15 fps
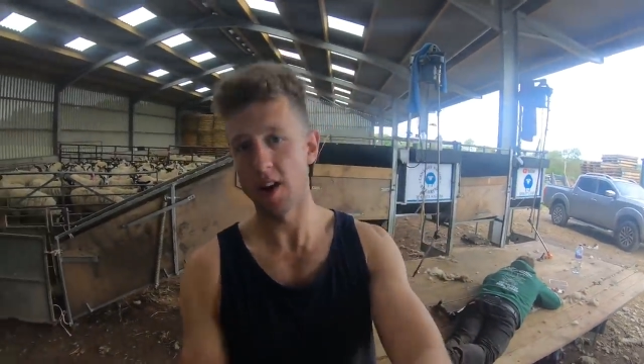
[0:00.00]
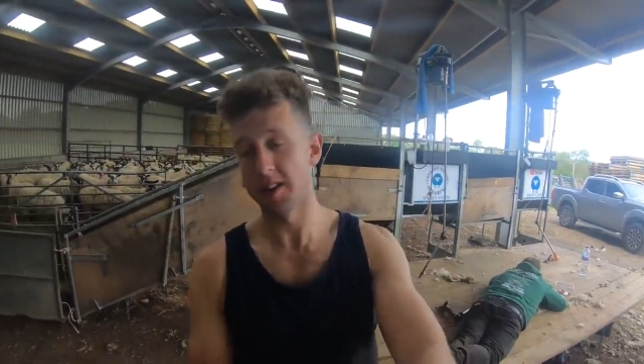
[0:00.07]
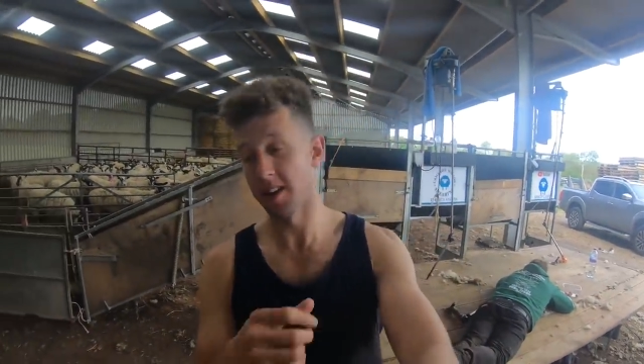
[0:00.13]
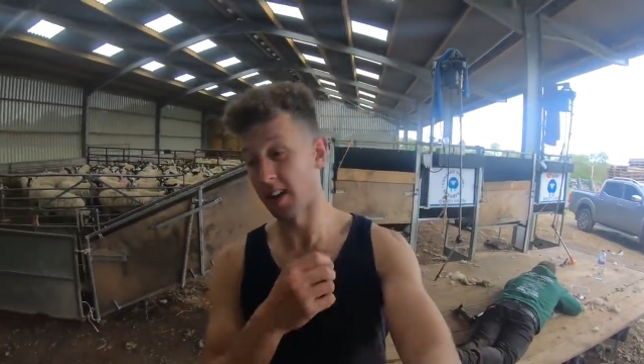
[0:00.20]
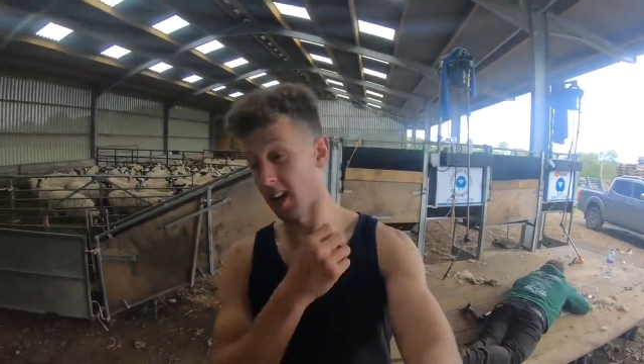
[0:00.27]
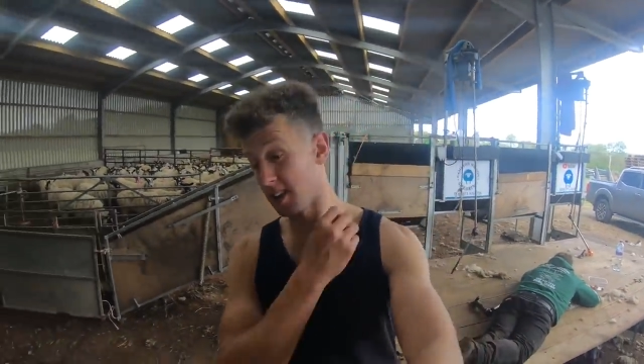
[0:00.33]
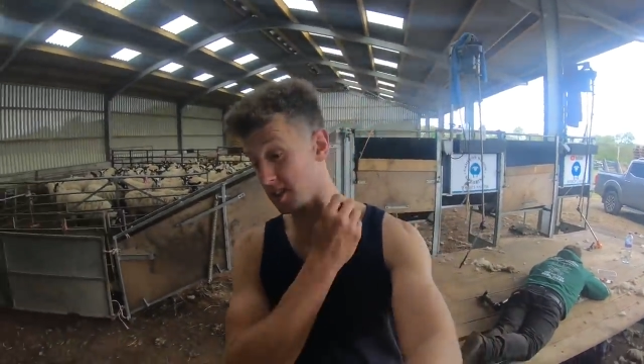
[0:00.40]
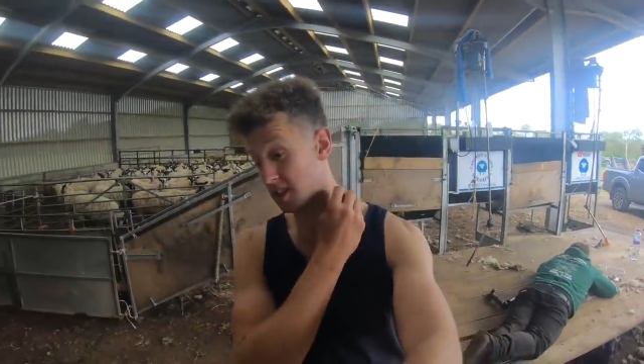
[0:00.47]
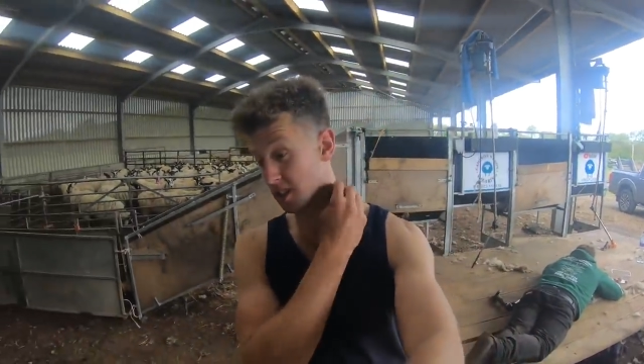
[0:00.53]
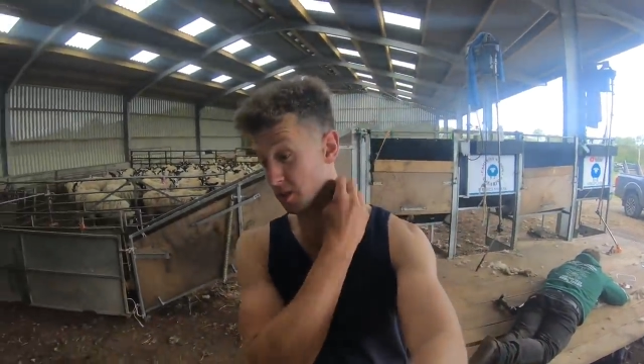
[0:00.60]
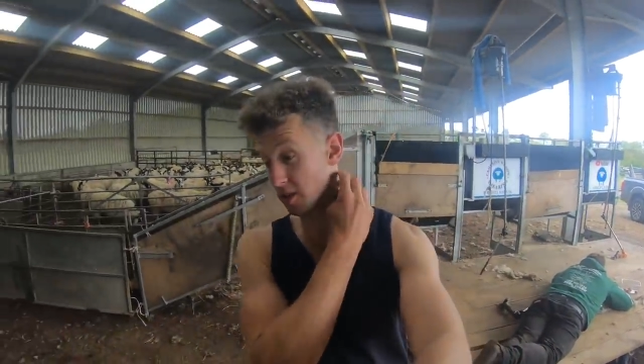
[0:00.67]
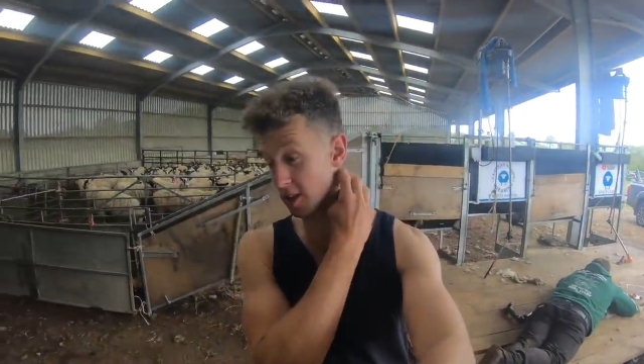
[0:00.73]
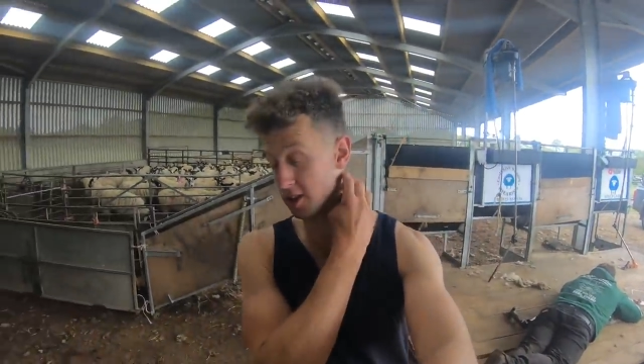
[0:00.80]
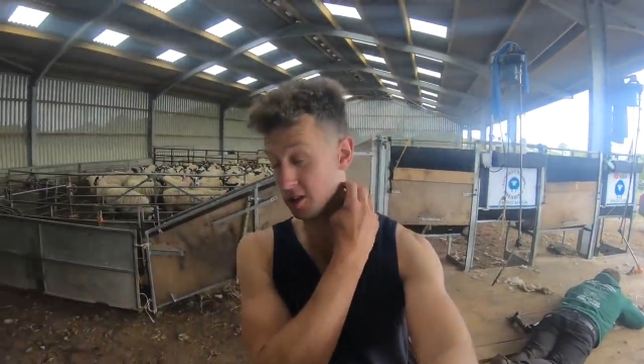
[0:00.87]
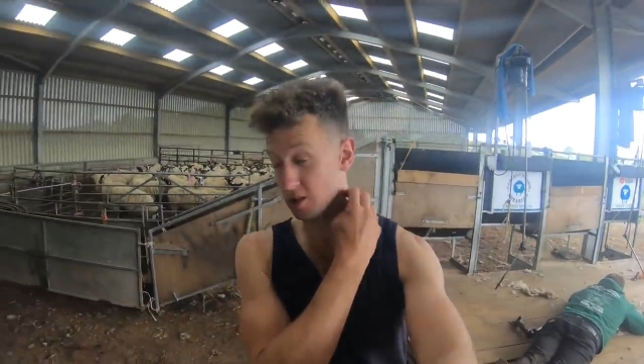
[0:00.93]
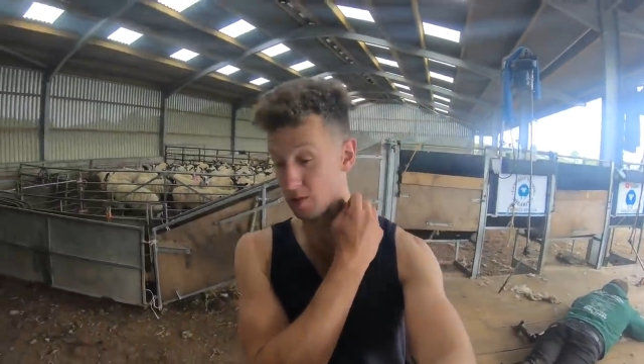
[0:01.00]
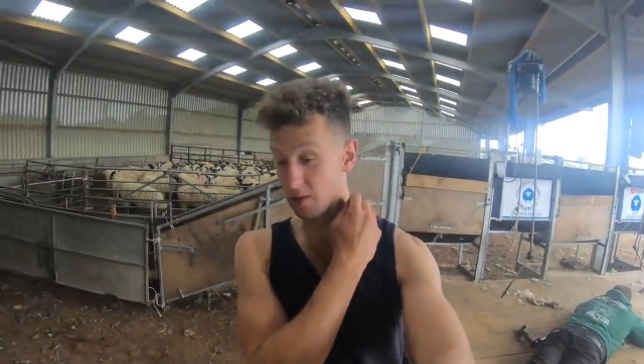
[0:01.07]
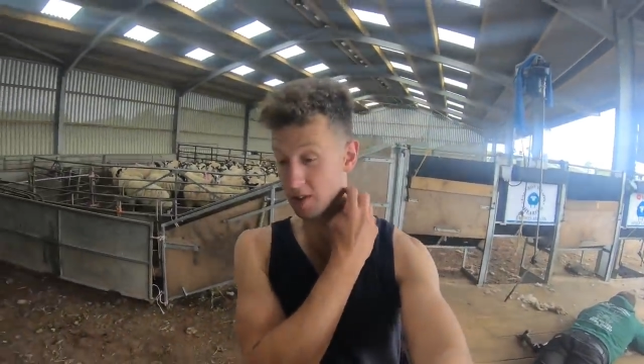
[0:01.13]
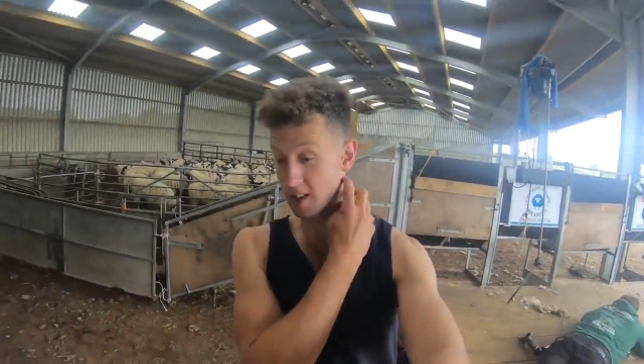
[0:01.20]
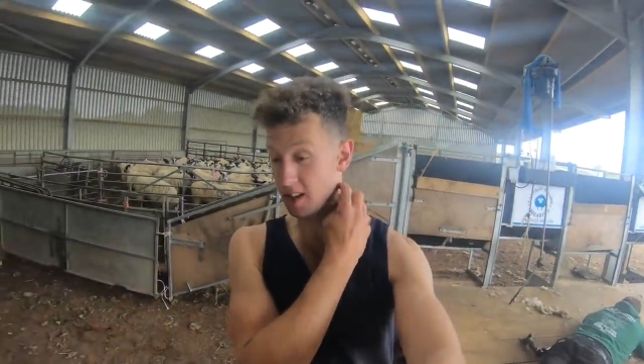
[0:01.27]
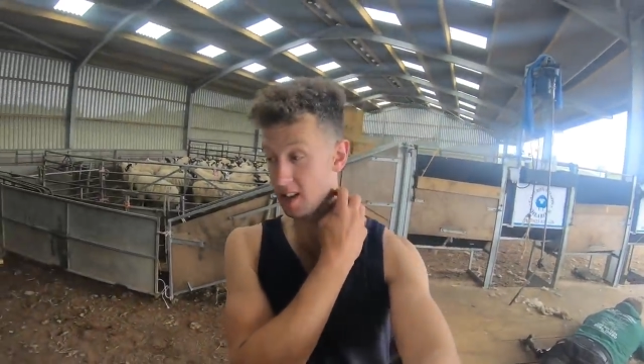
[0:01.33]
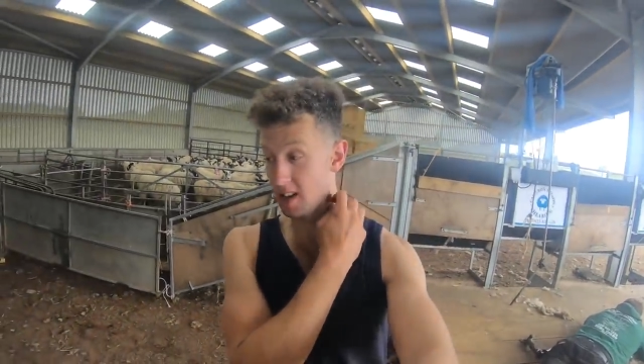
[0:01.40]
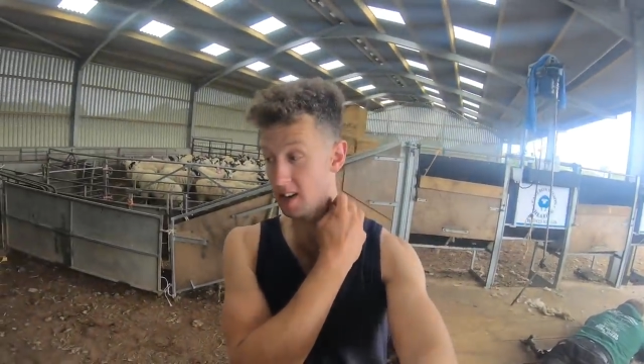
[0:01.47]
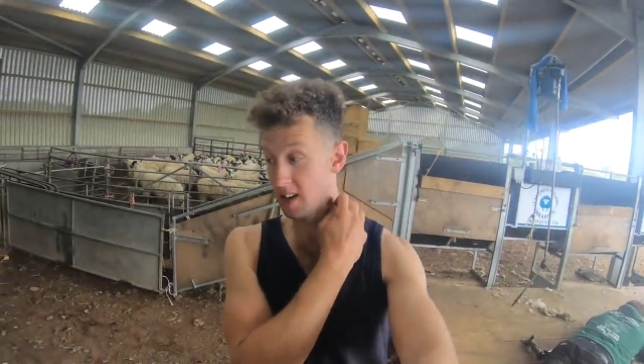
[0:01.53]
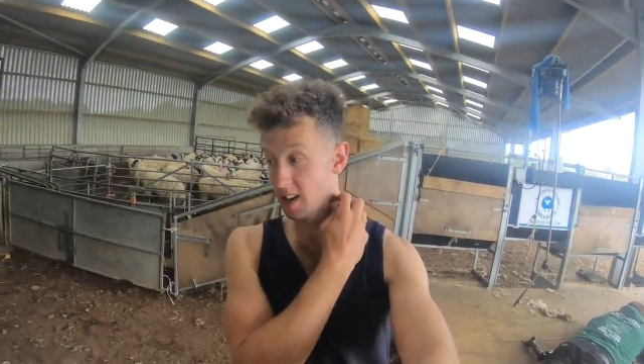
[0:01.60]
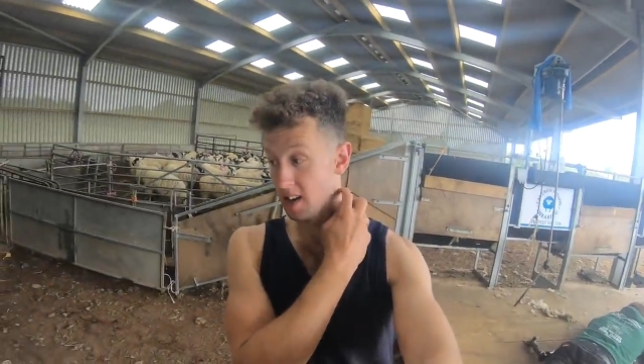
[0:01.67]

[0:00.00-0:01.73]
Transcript: I think I answered the questions okay.